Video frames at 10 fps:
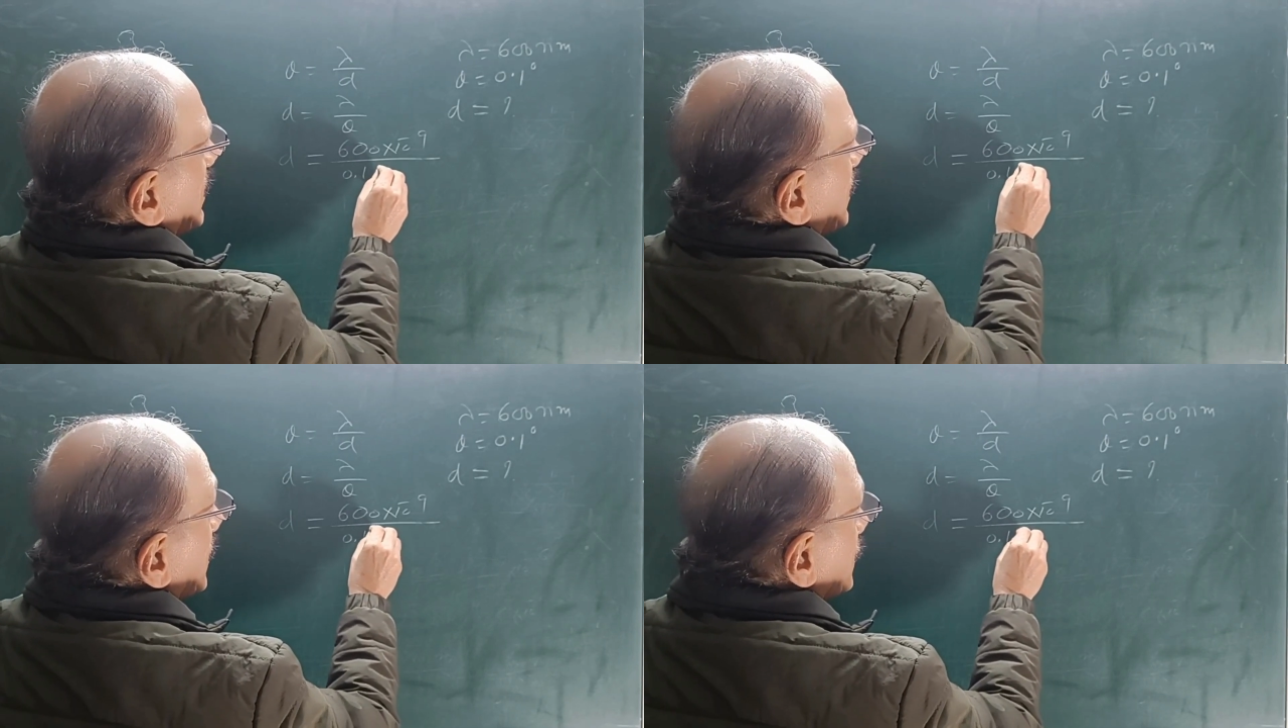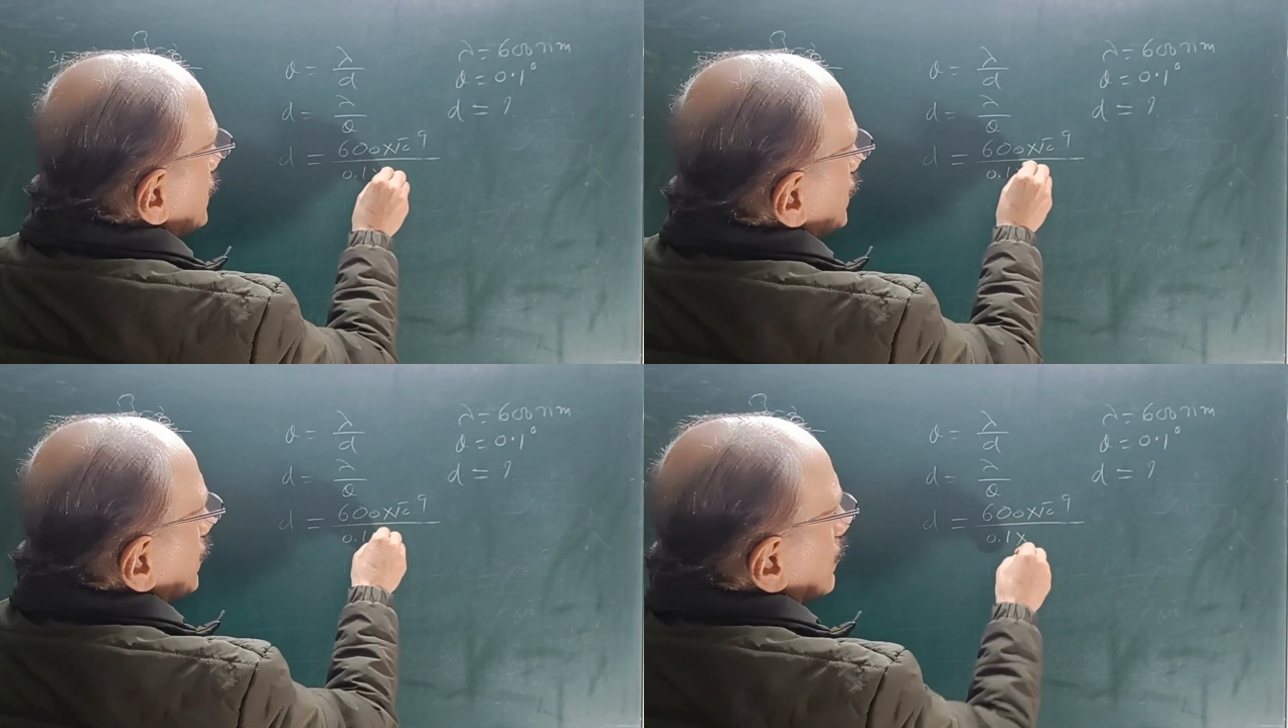
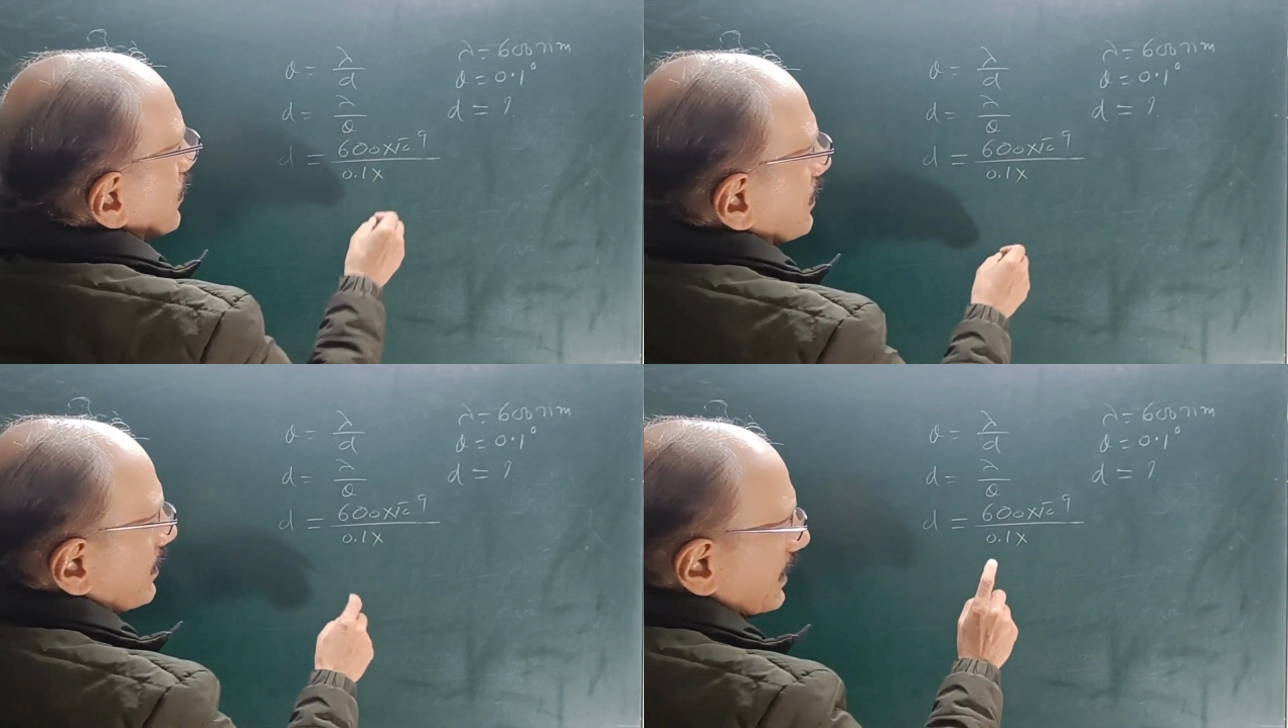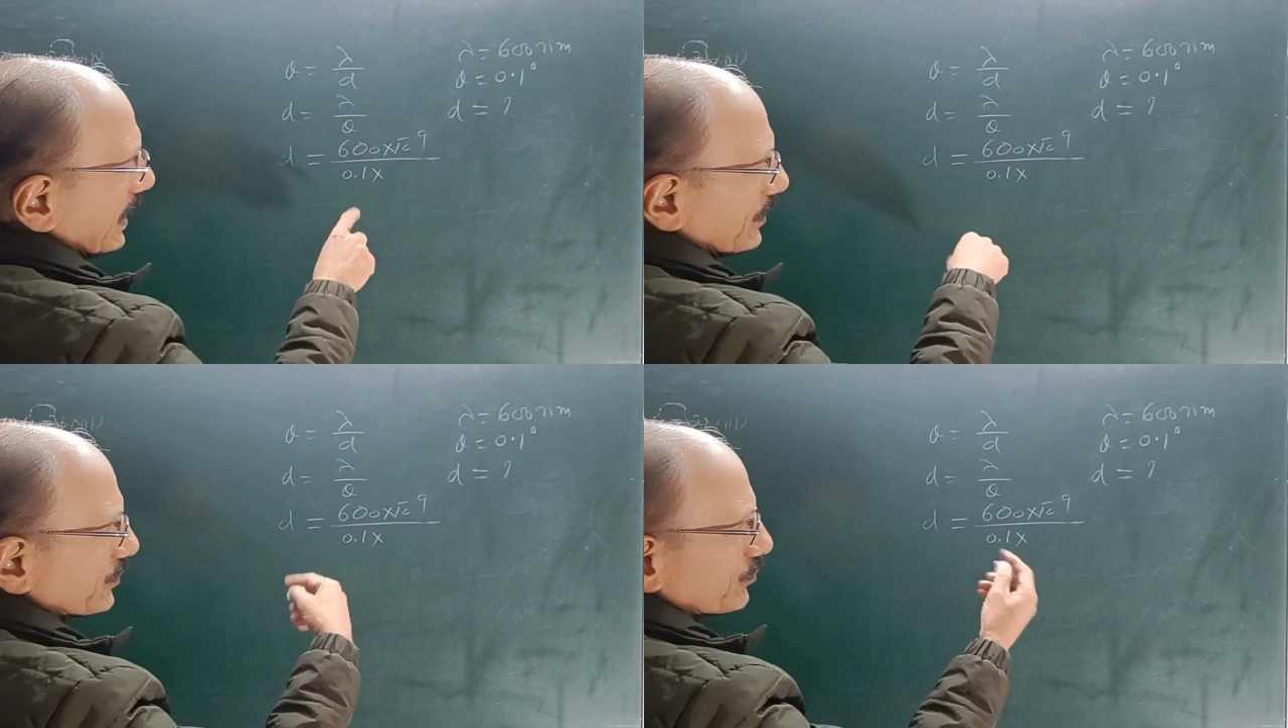into,
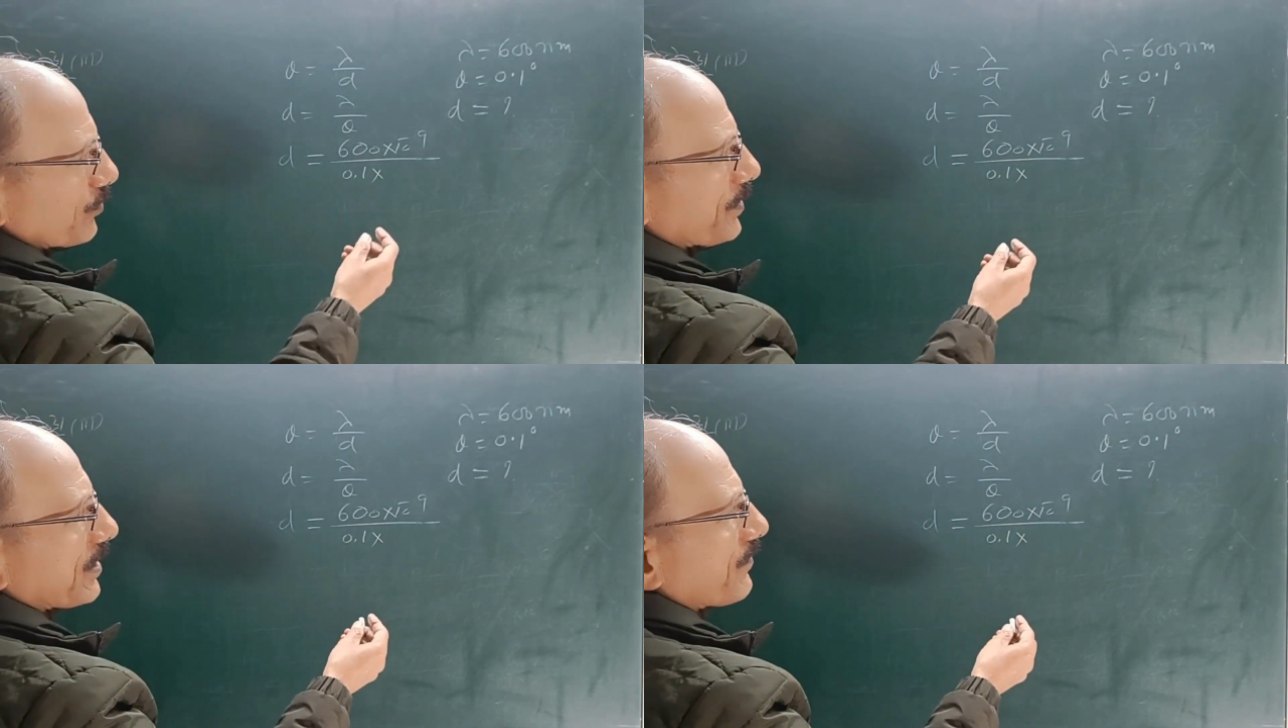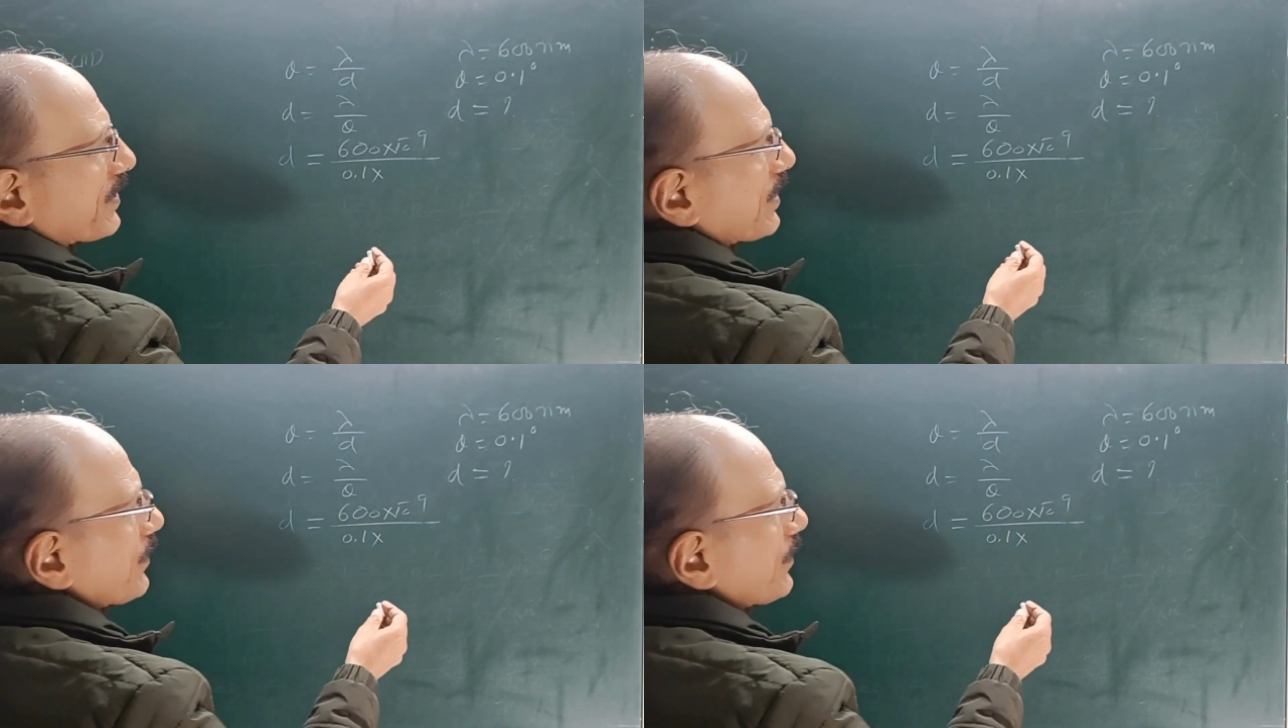that is to be converted